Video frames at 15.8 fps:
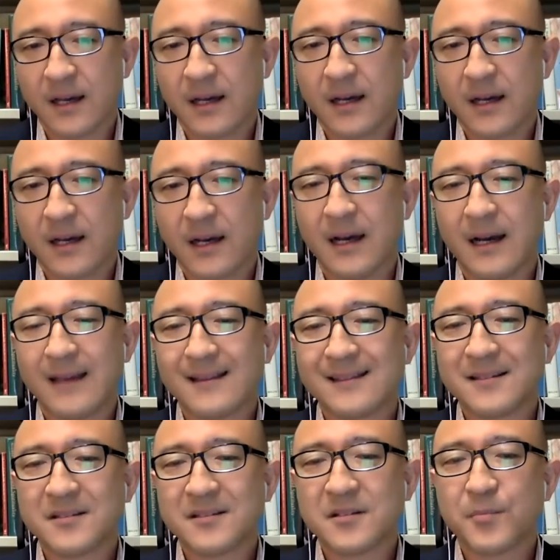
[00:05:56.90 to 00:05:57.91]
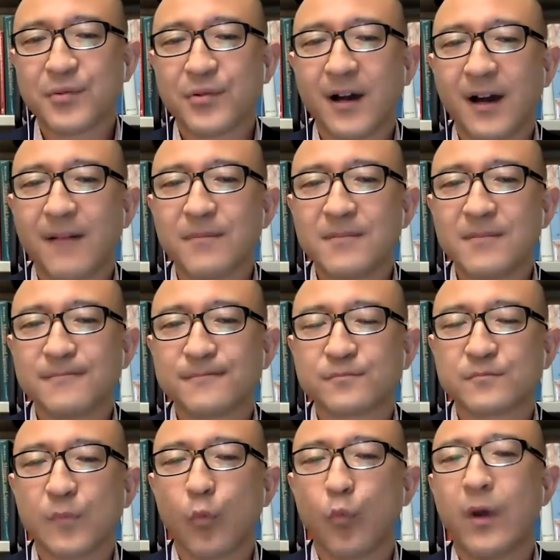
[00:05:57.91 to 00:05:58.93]
There's a problem
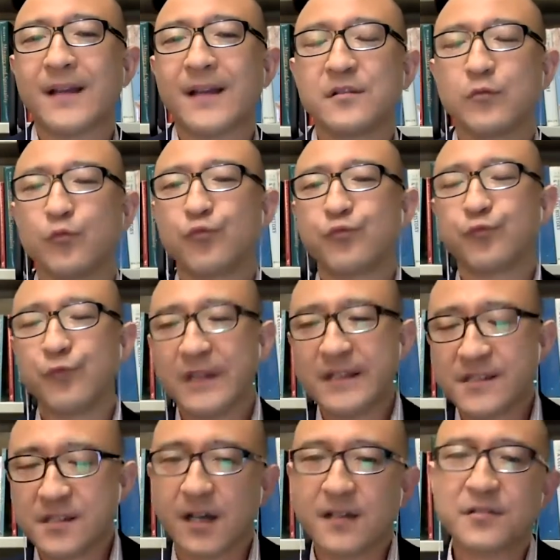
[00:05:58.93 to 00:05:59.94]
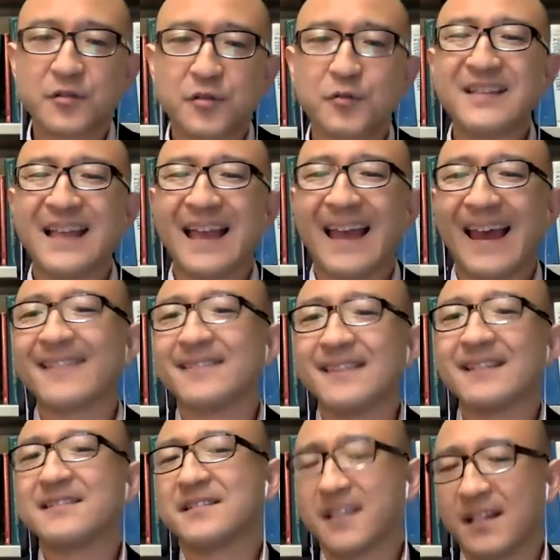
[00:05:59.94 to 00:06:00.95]
when we just use
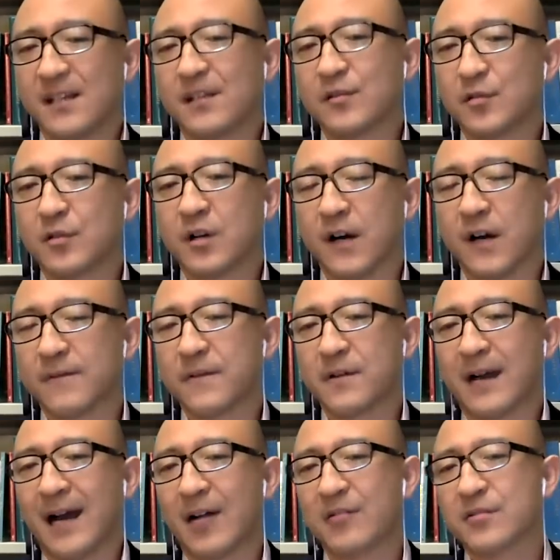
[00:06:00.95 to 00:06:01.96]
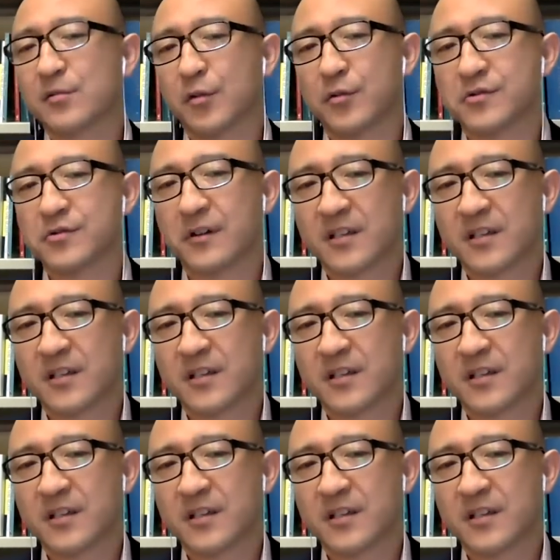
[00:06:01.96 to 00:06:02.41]
ethnicity to cover our social